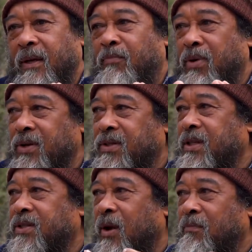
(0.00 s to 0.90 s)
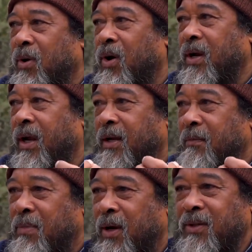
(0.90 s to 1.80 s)
The person is not born at
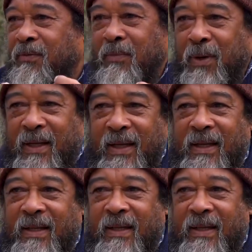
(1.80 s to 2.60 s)
the birth of the body.